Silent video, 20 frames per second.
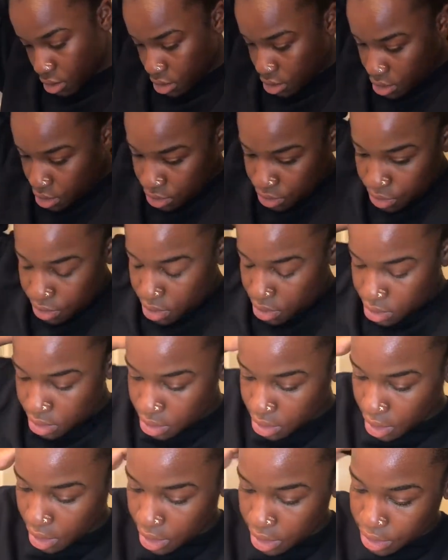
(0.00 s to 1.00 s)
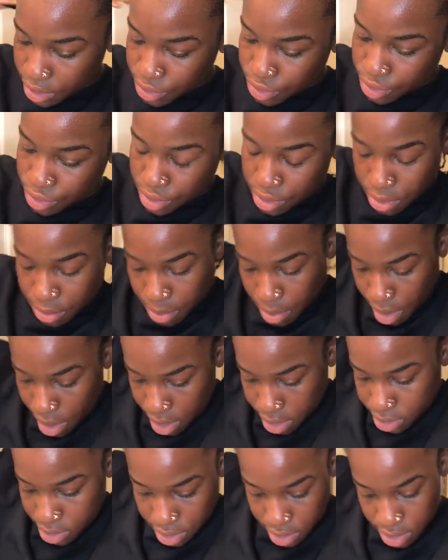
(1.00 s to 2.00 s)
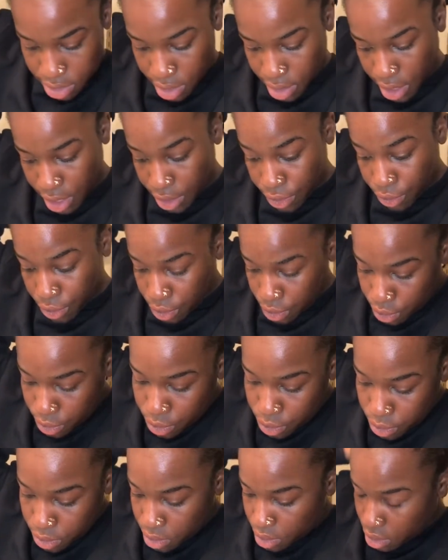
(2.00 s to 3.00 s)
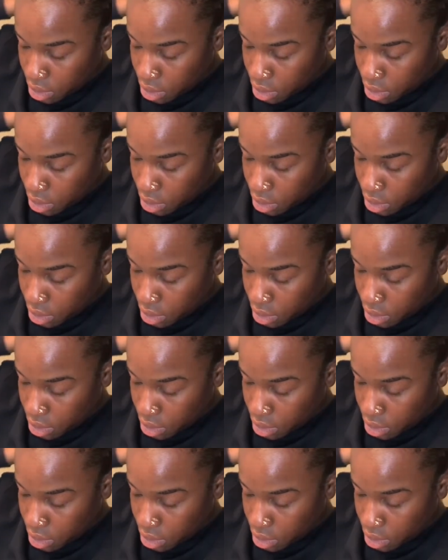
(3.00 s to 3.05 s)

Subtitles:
So this is kind of just the process that I do